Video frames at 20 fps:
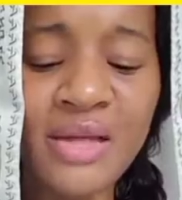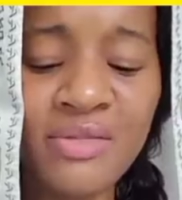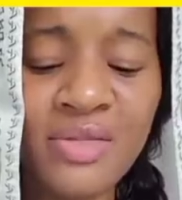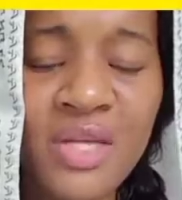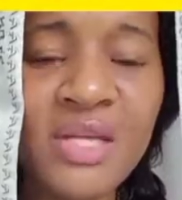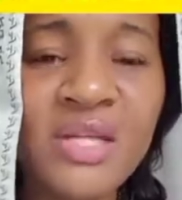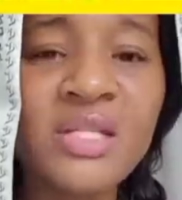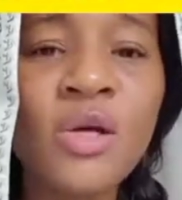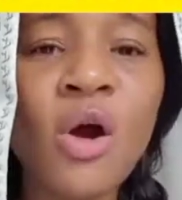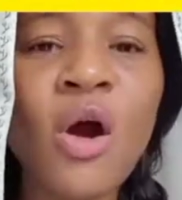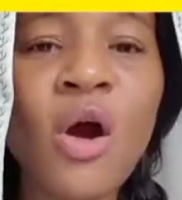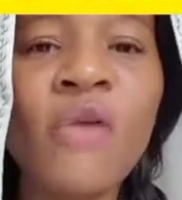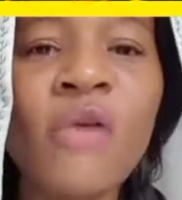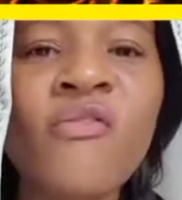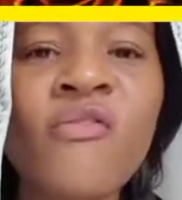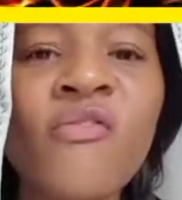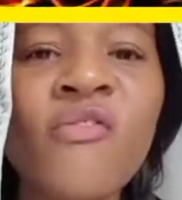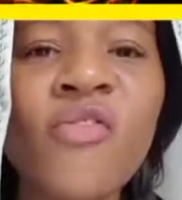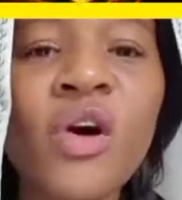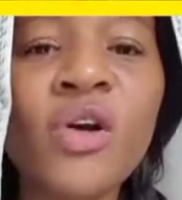These are
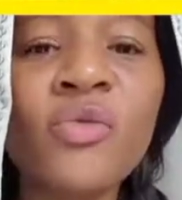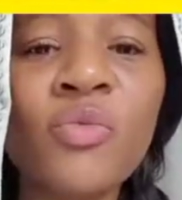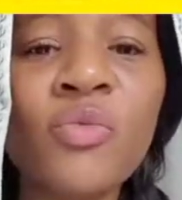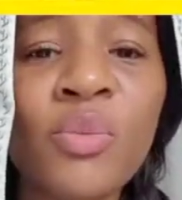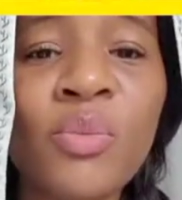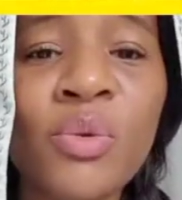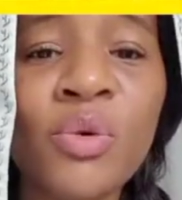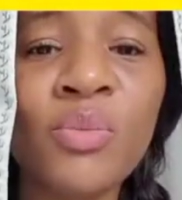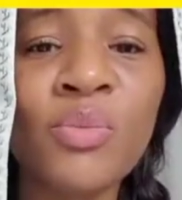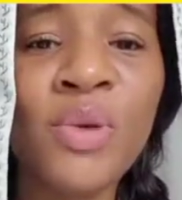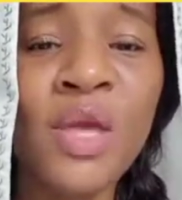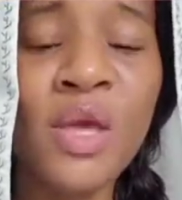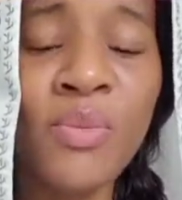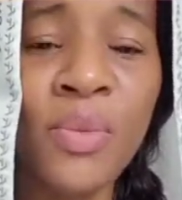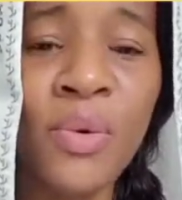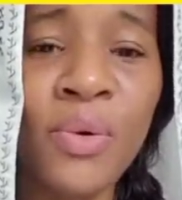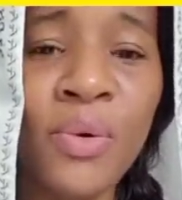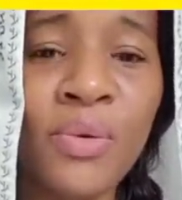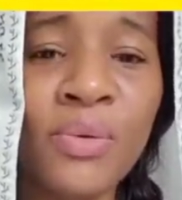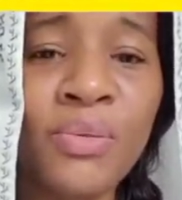vulnerable
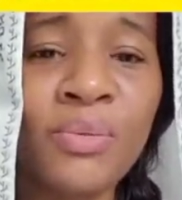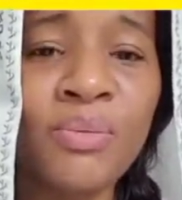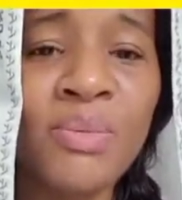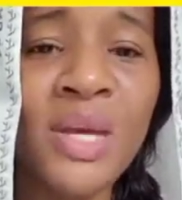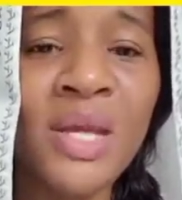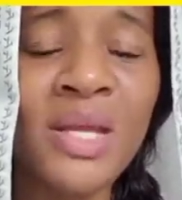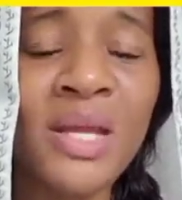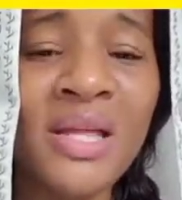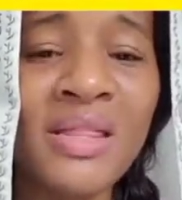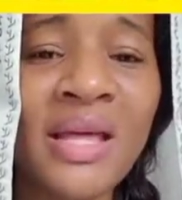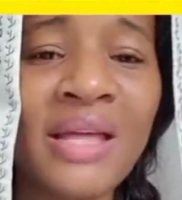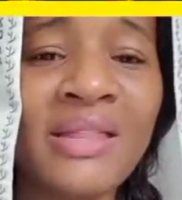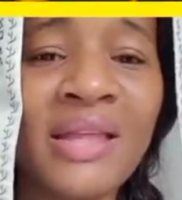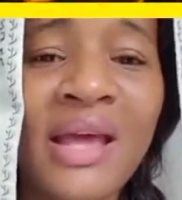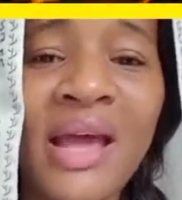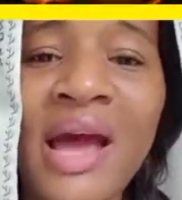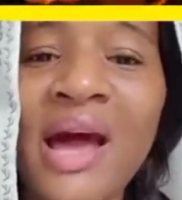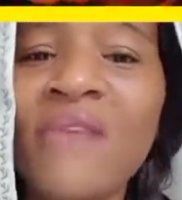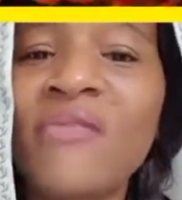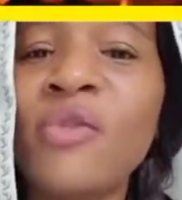people, meaning that
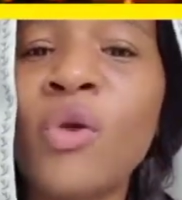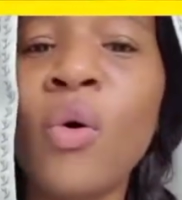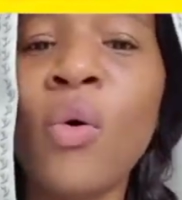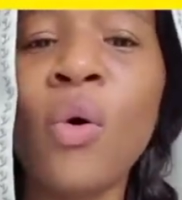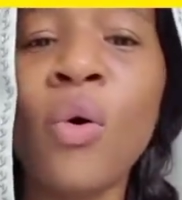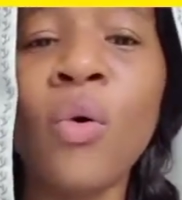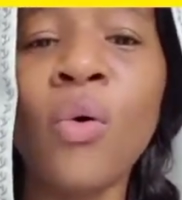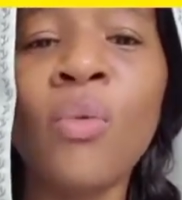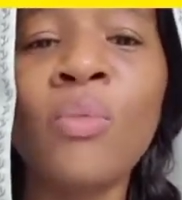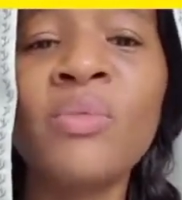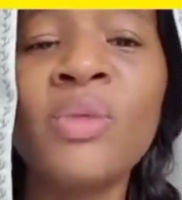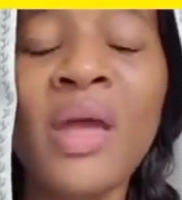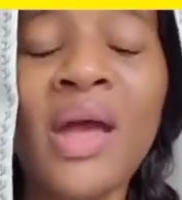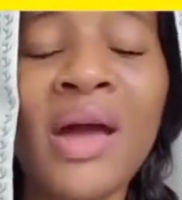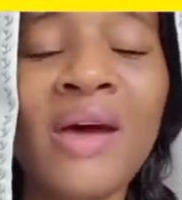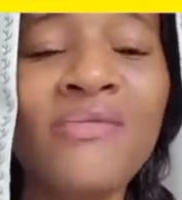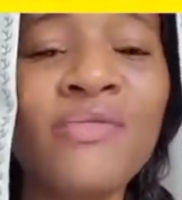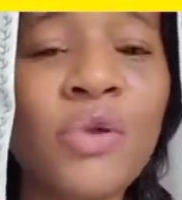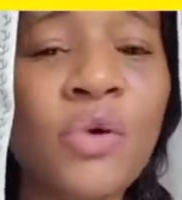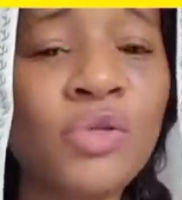they have no home, they
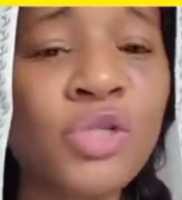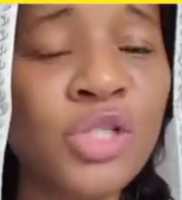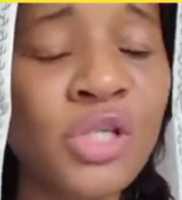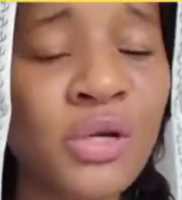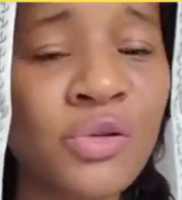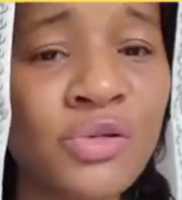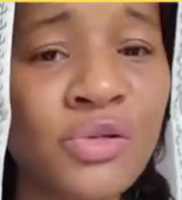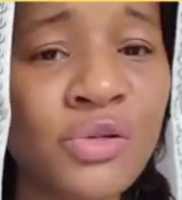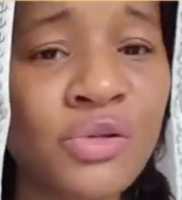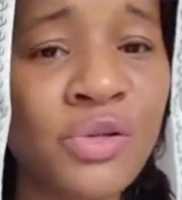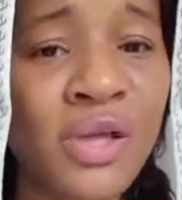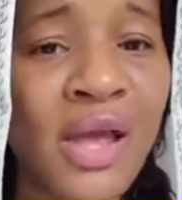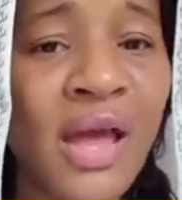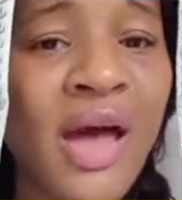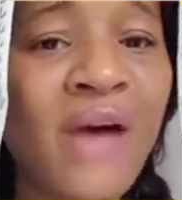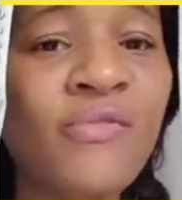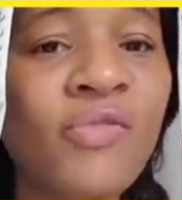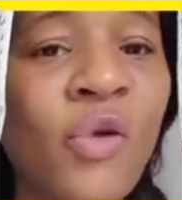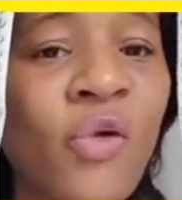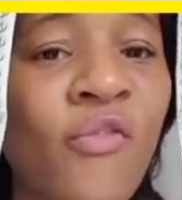have no shelter, they
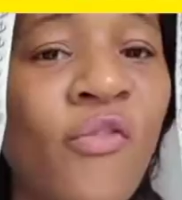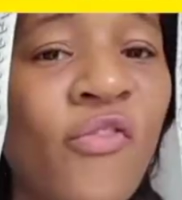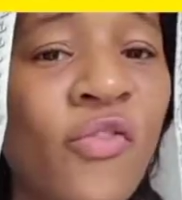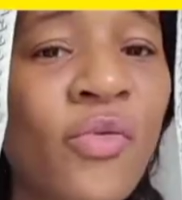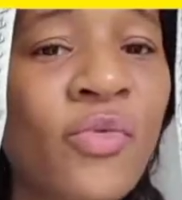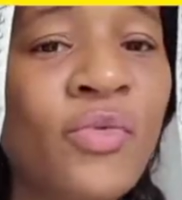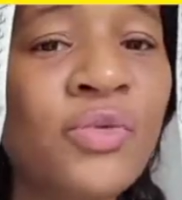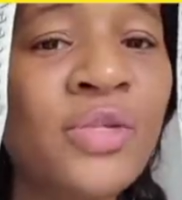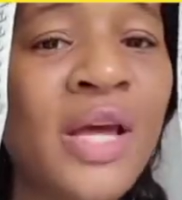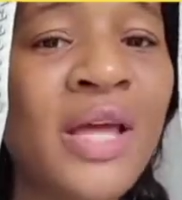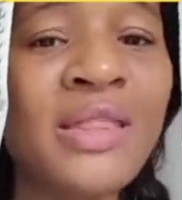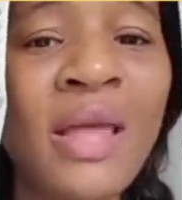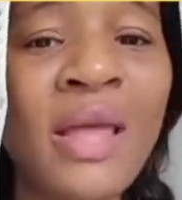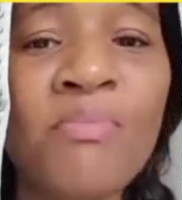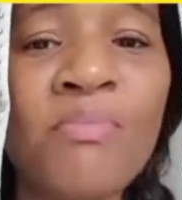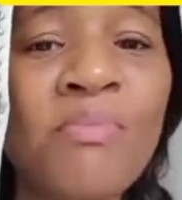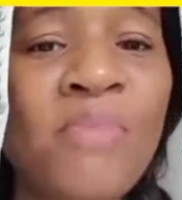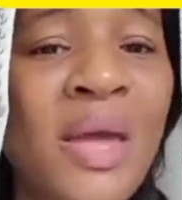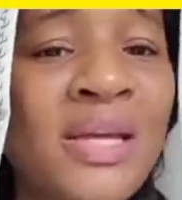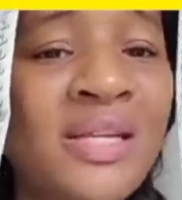have no food, and
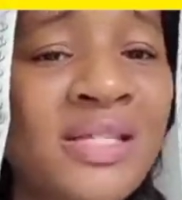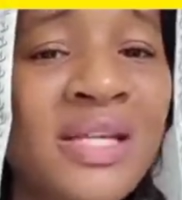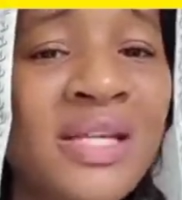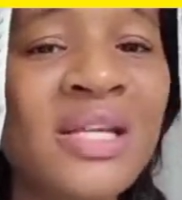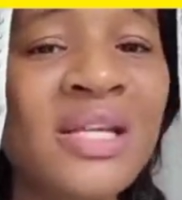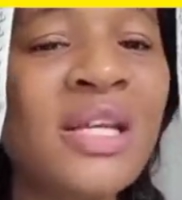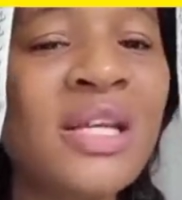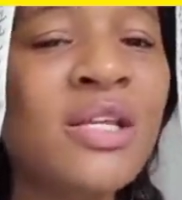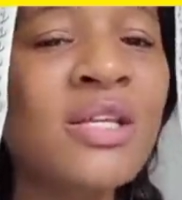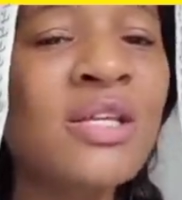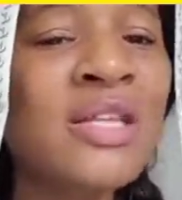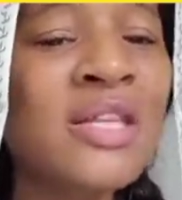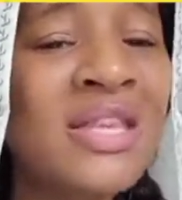they basically